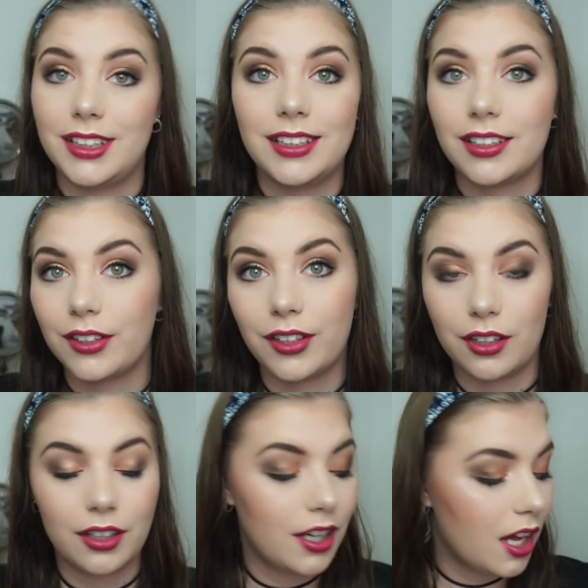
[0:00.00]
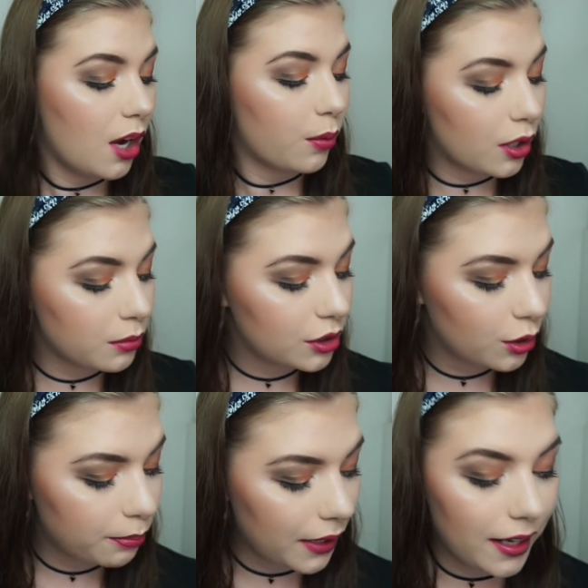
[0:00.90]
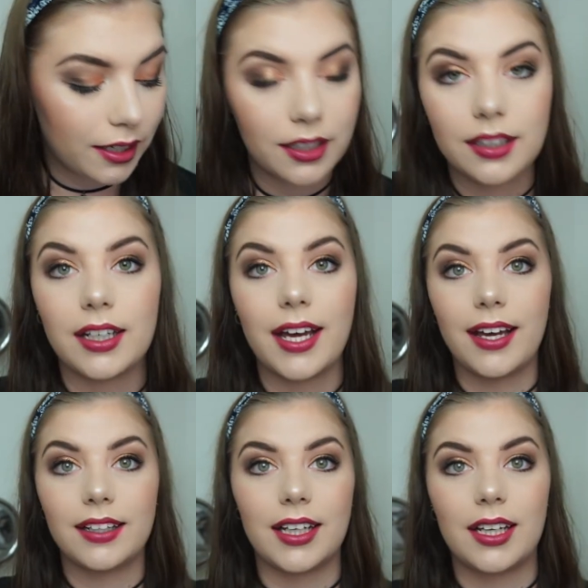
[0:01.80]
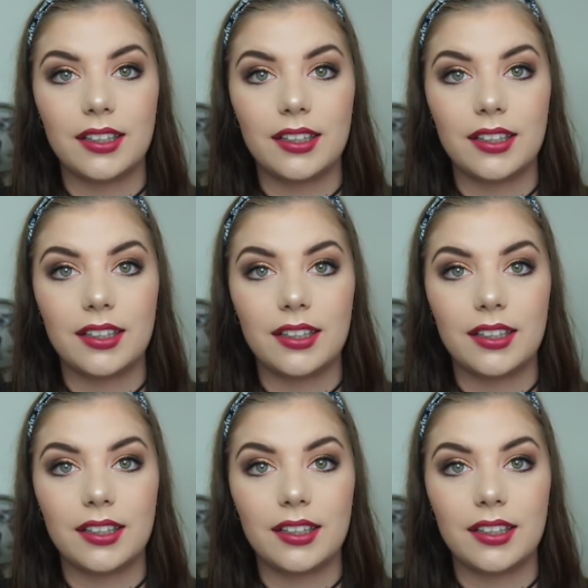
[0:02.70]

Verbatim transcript: need another warm tone palette and